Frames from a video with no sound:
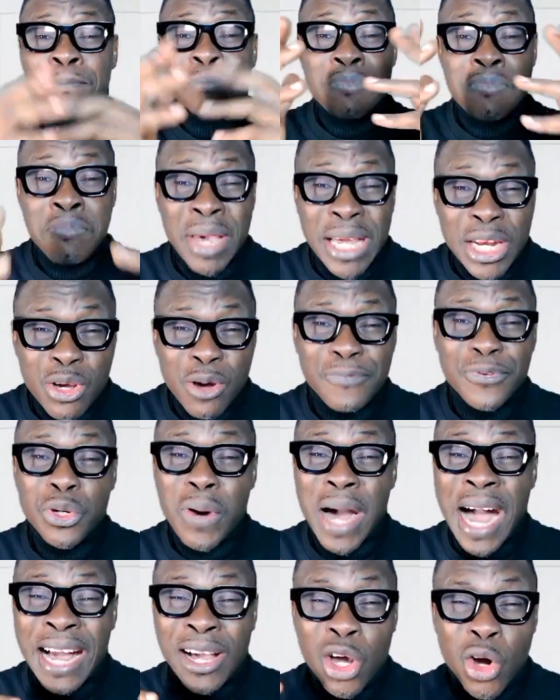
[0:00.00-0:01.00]
Many of
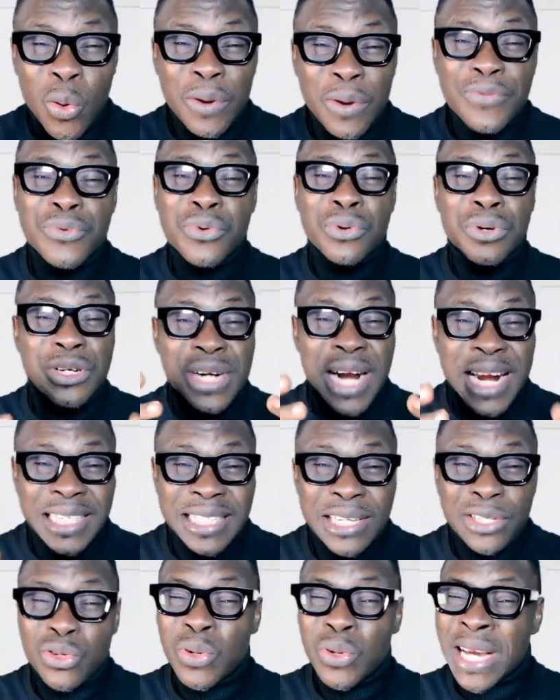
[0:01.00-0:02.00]
you are going through
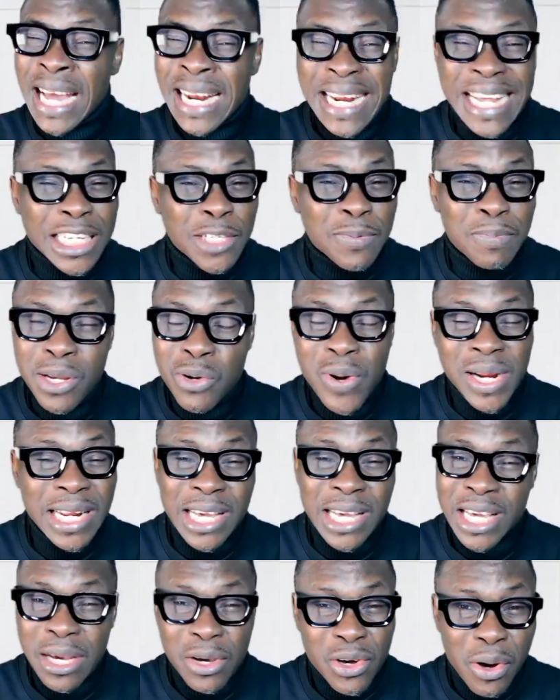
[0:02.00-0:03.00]
crises. You can't explain where
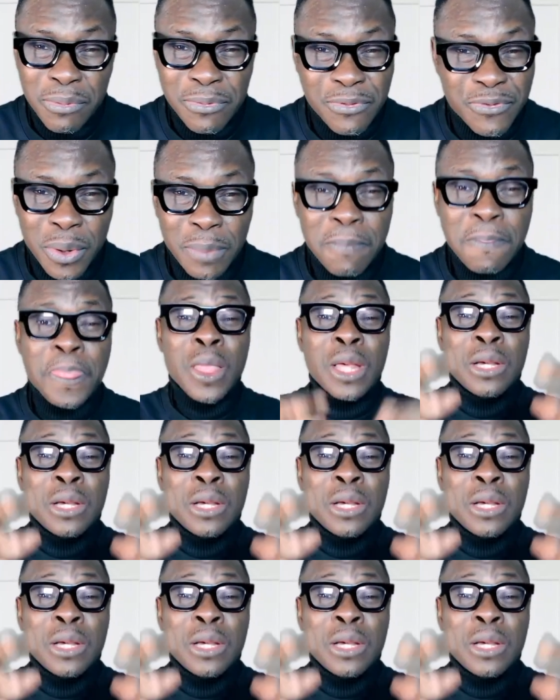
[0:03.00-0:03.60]
they come from.